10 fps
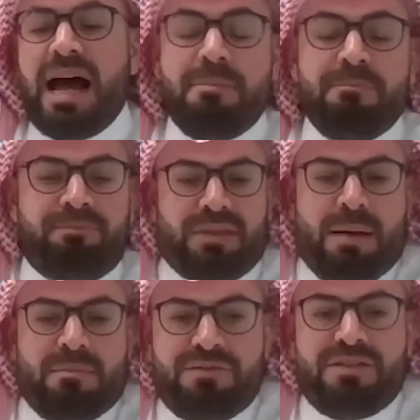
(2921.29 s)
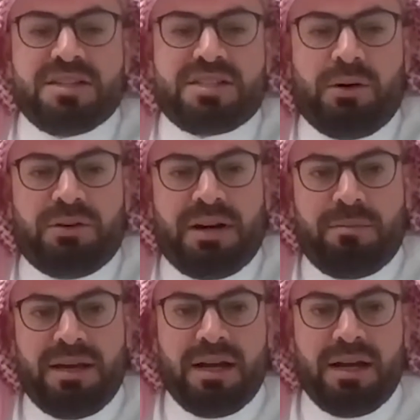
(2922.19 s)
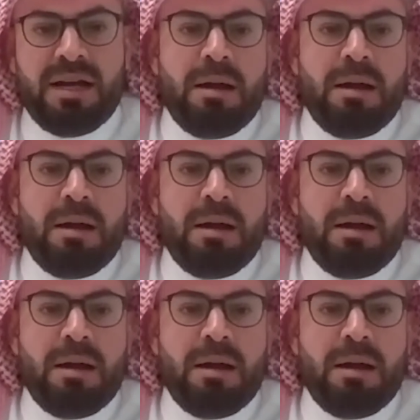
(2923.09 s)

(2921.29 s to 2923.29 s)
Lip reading: I'm living in Saudi Arabia,